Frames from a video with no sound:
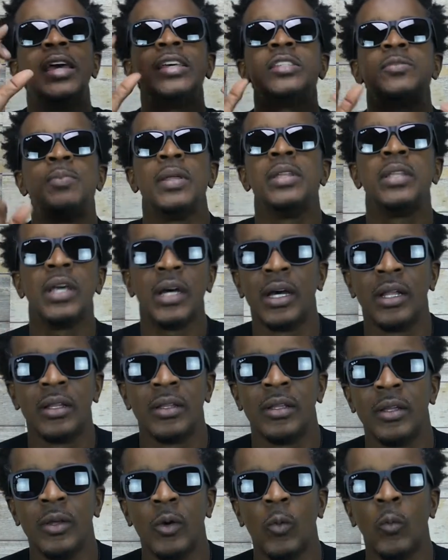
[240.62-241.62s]
It's been done.
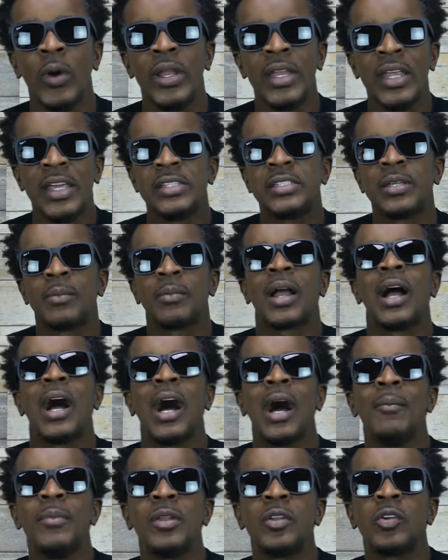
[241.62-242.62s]
We need some
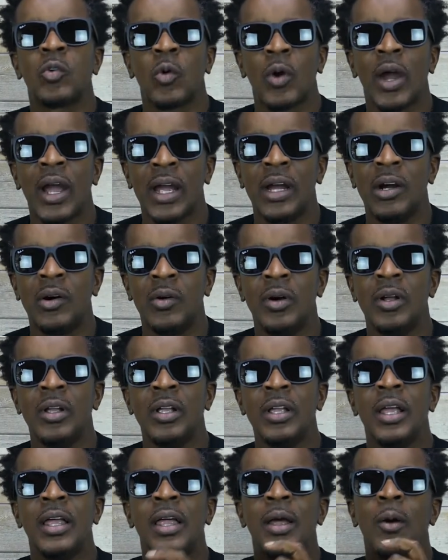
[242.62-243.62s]
common ground.
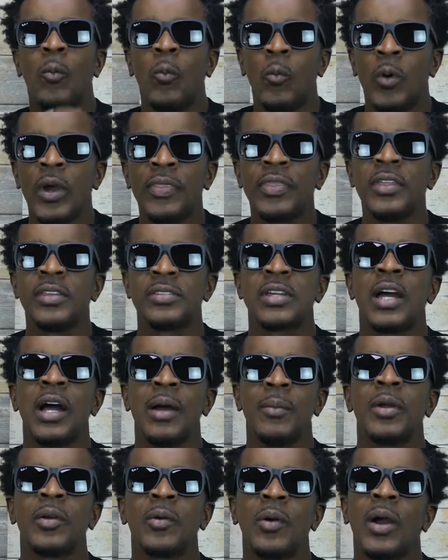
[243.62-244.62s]
With this
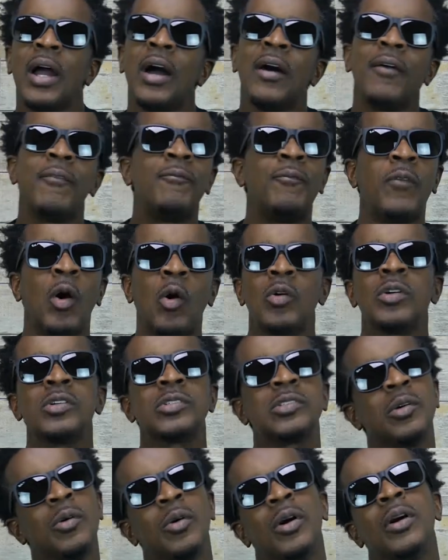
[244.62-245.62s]
common ground,
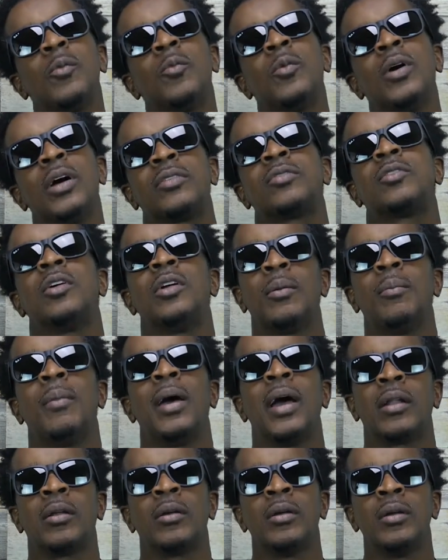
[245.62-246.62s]
focus on what's going to
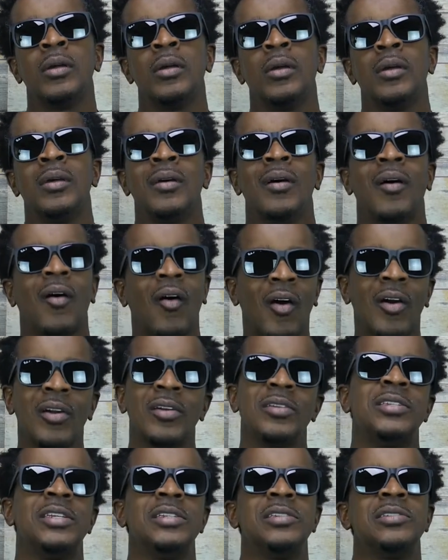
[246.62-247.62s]
matter. Are
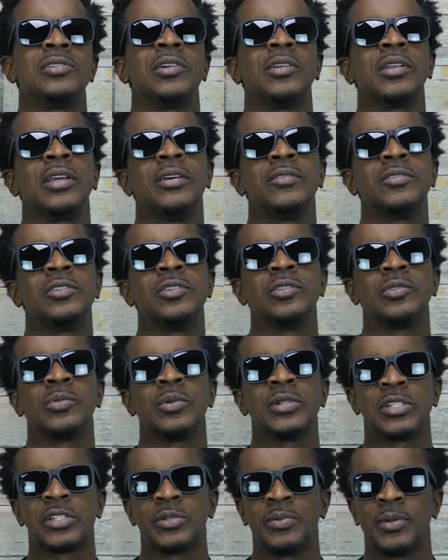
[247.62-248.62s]
your teachers going to give students
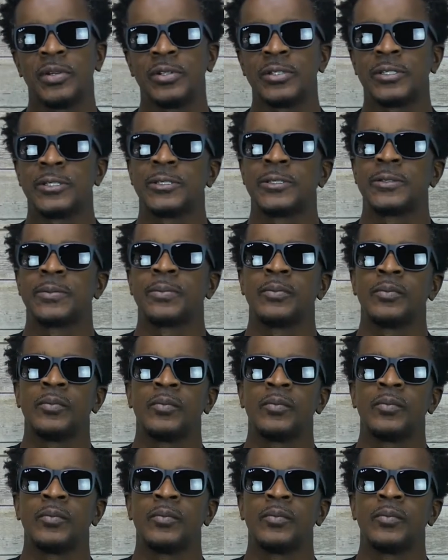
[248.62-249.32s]
rich experiences?